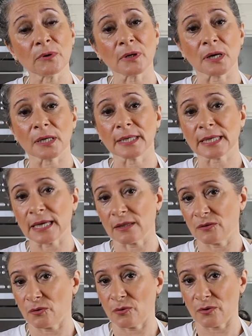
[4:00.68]
garlic
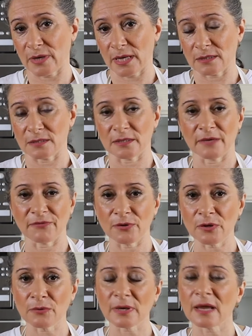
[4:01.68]
and the coriander, if you
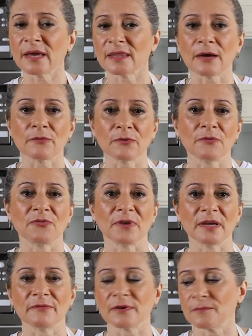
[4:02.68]
don't like that raw
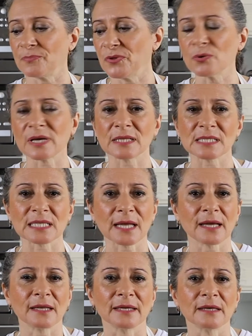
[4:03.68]
flavor, you can
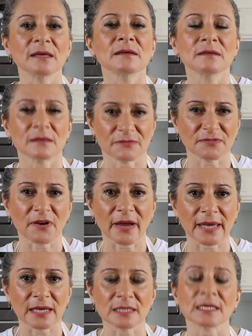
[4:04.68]
slightly fry
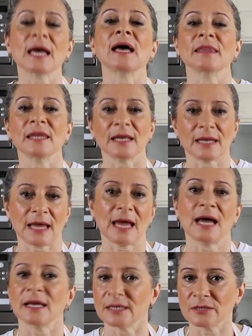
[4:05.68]
it and then
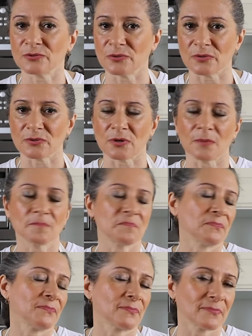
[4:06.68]
add it to the top.
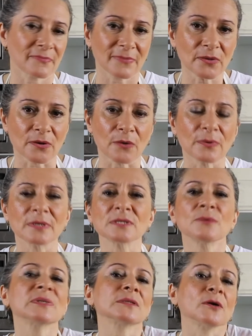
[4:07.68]
You know, it's
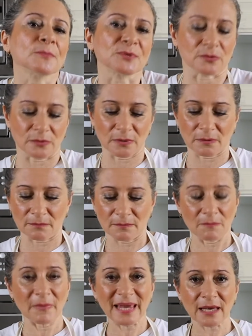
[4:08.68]
always optional.
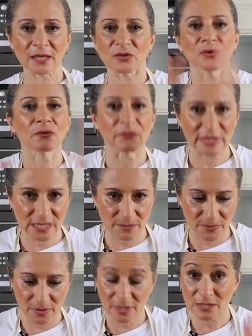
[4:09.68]
Make it your
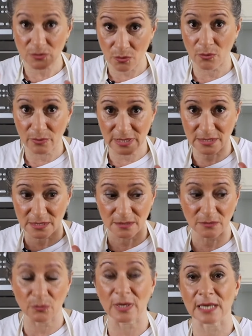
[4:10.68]
recipe. That's always
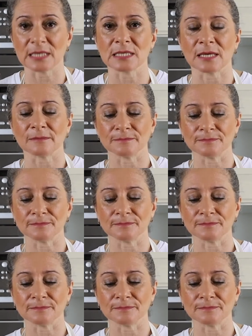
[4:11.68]
what I say.